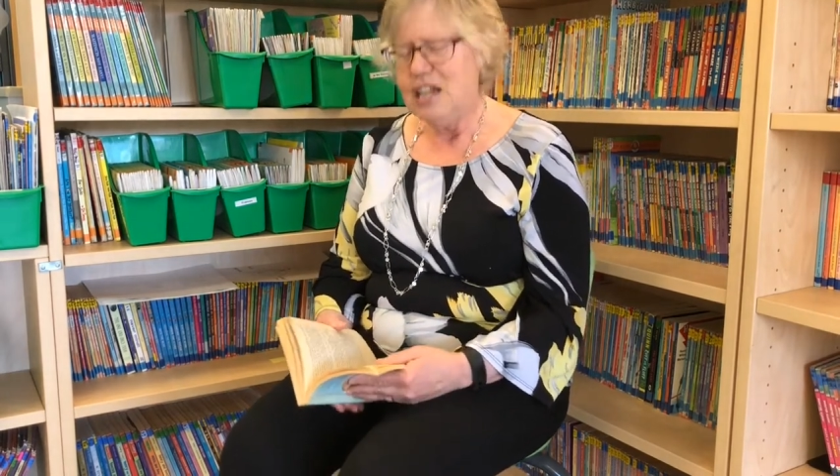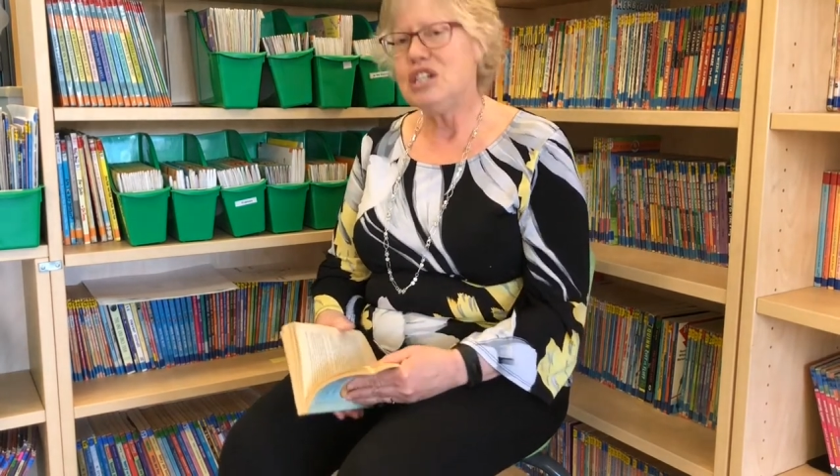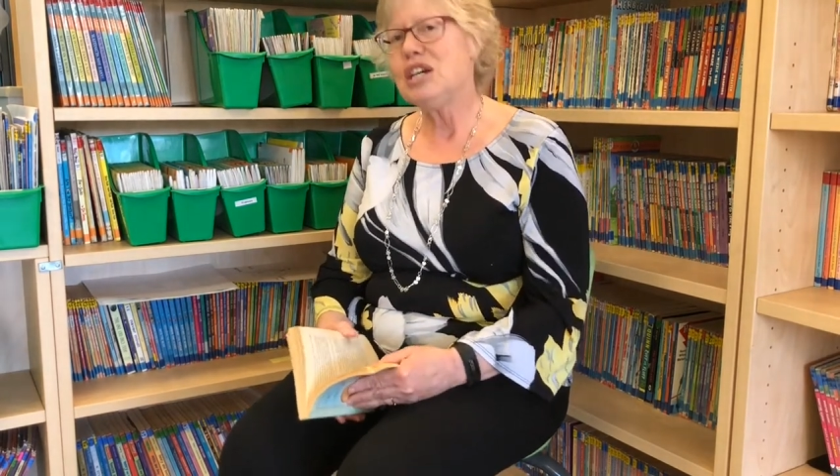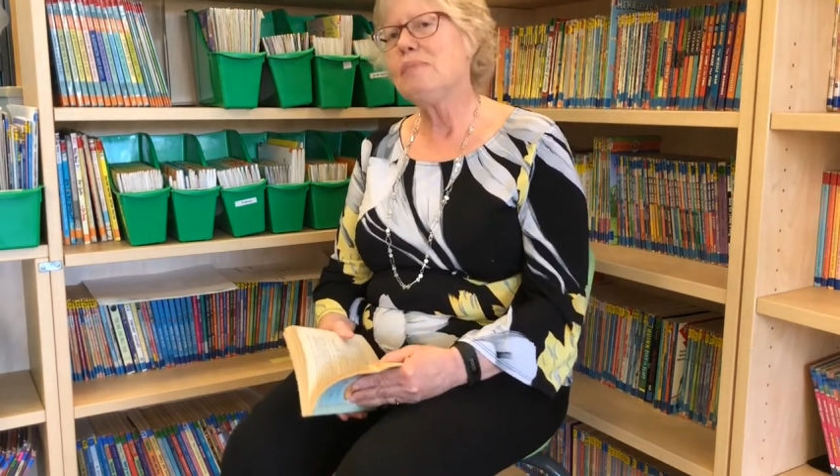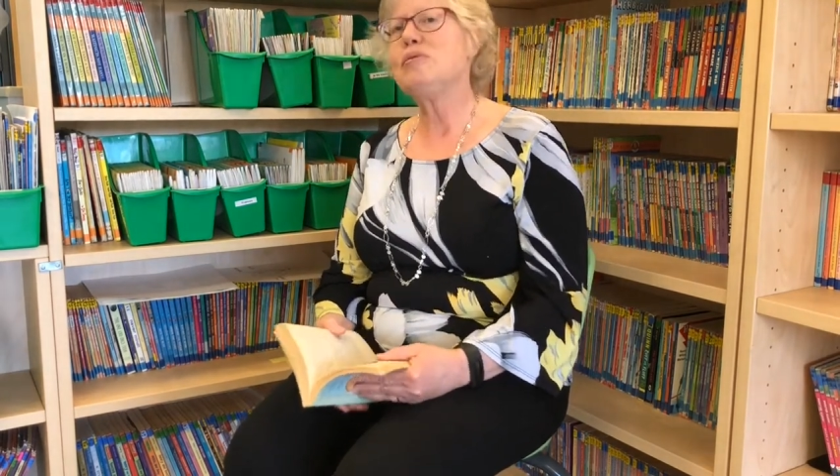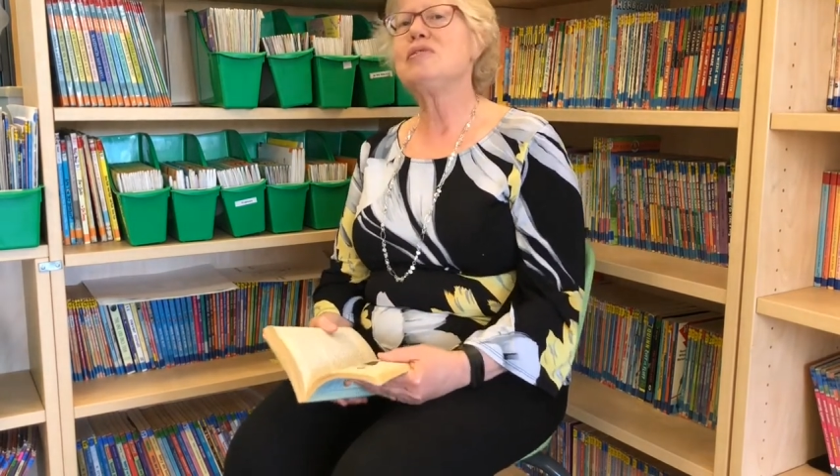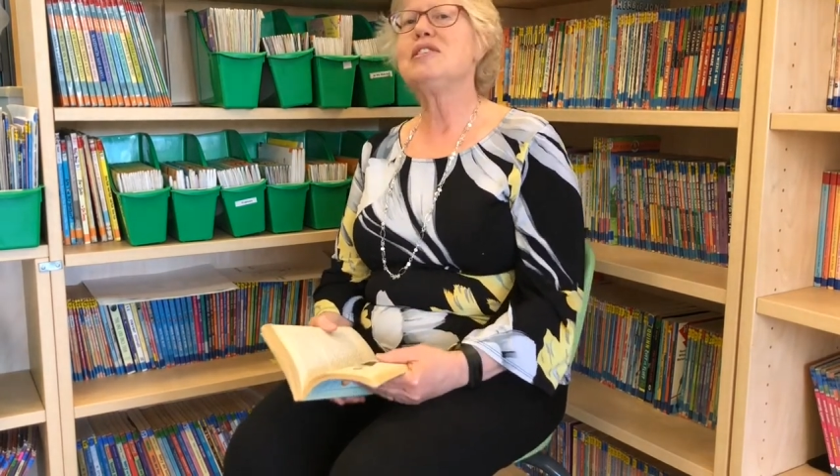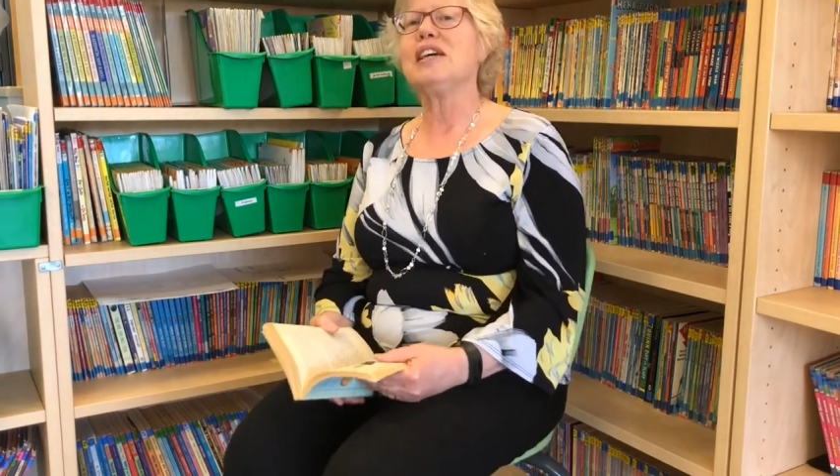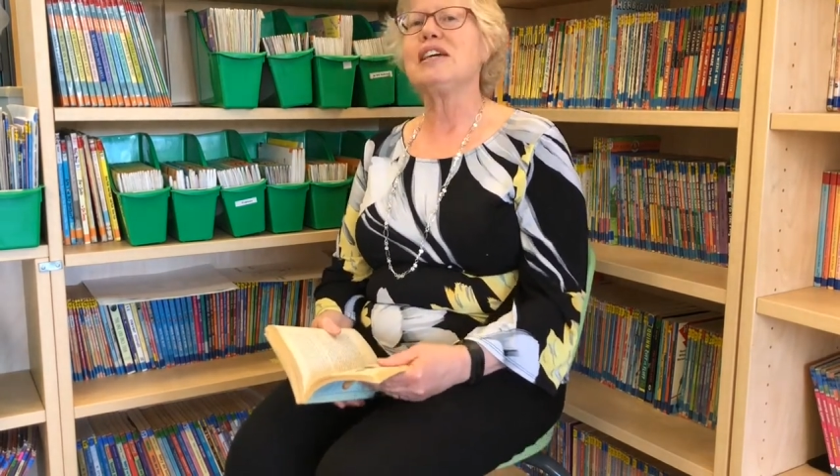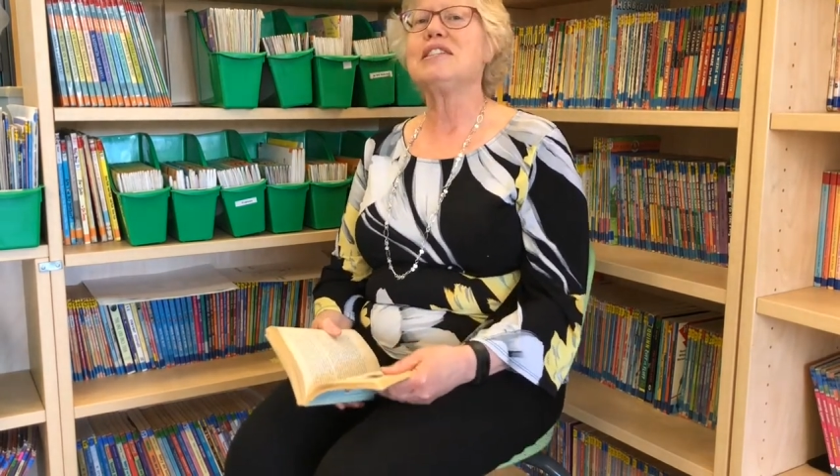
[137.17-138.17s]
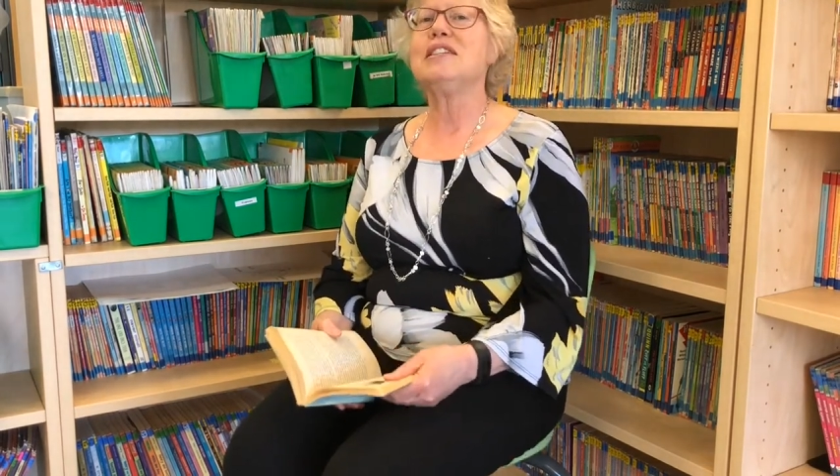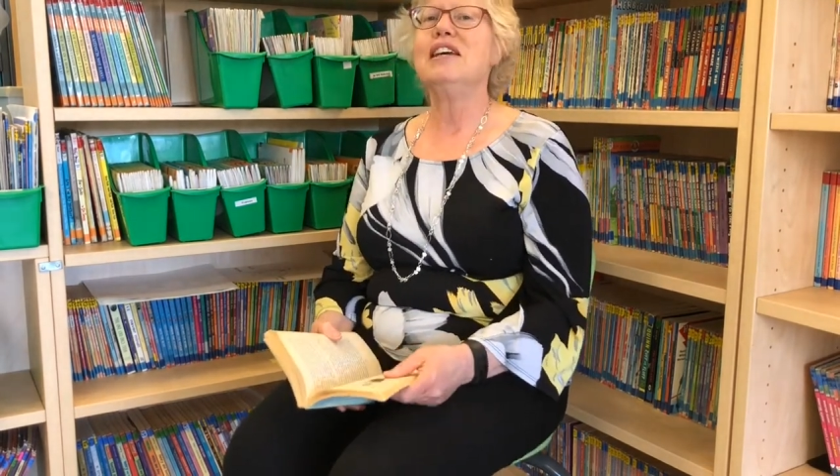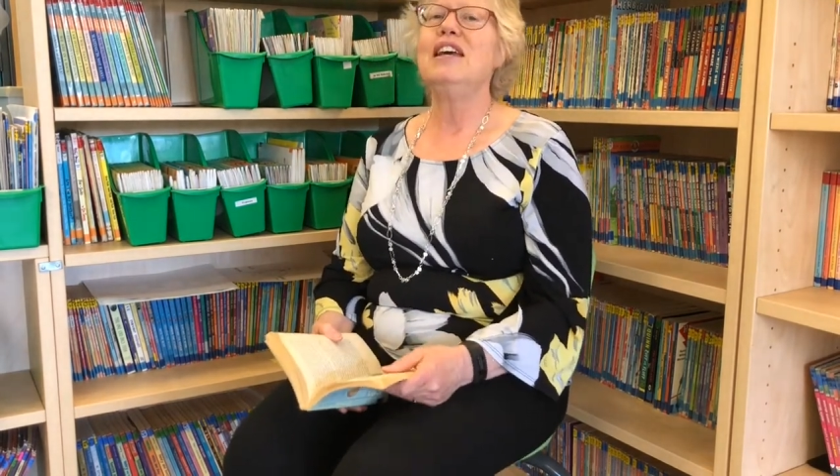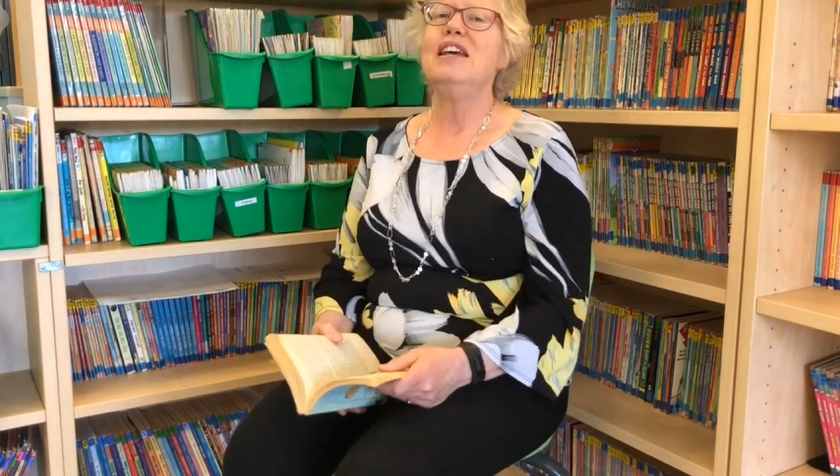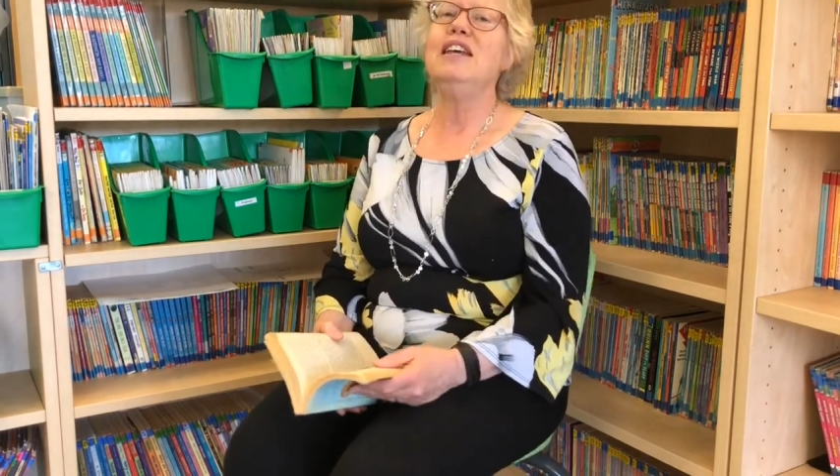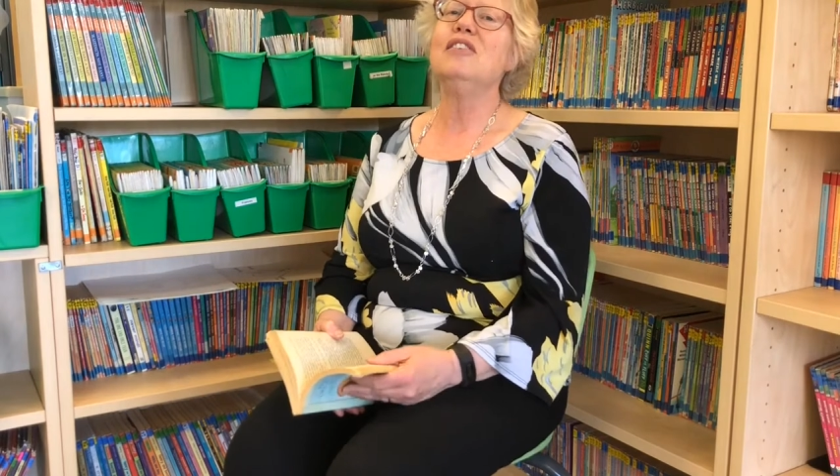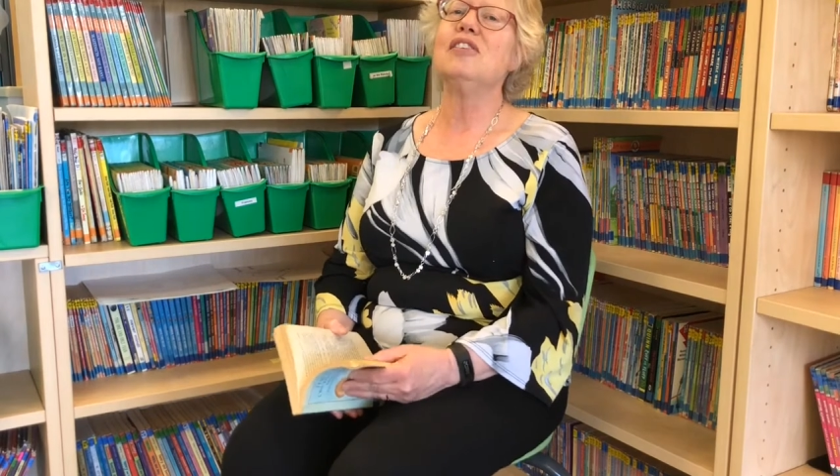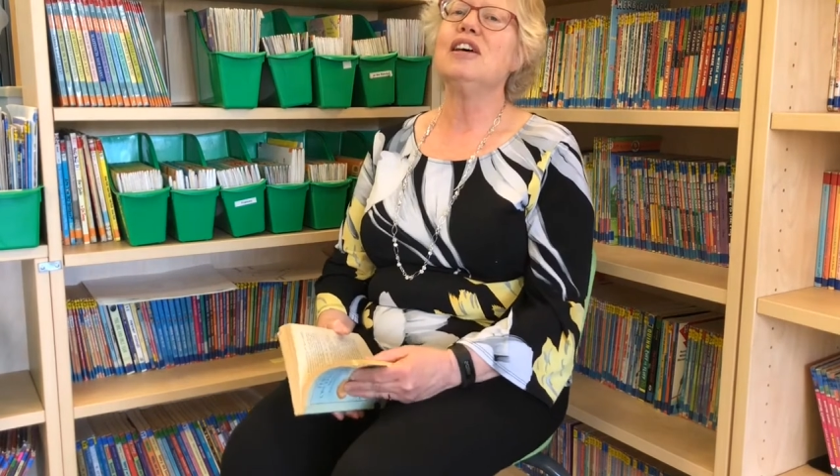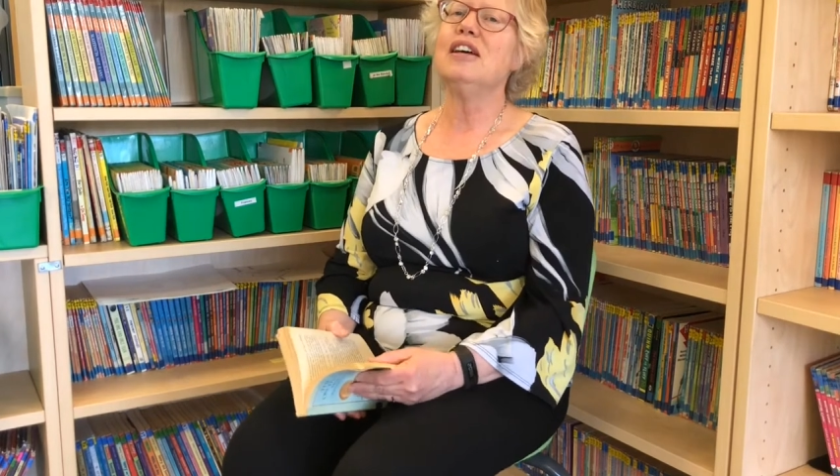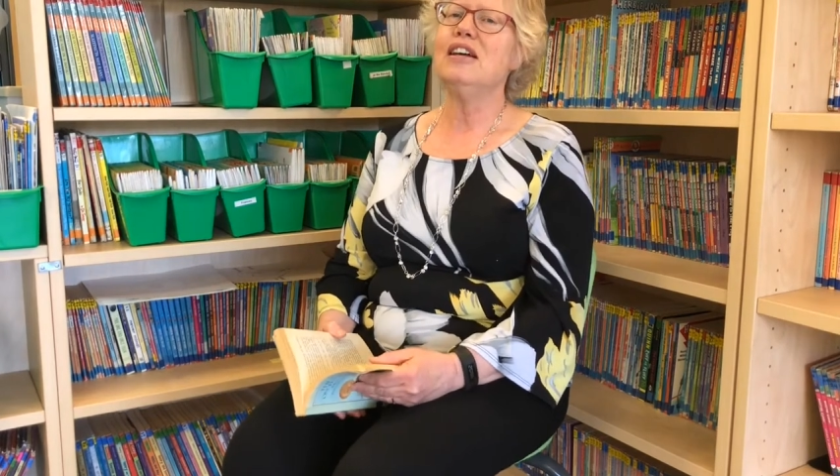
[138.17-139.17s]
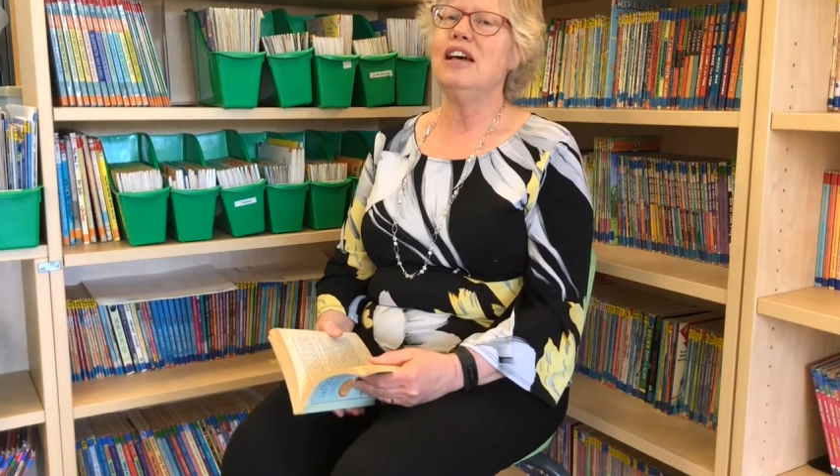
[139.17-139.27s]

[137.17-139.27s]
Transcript: Chapter 6, Eelka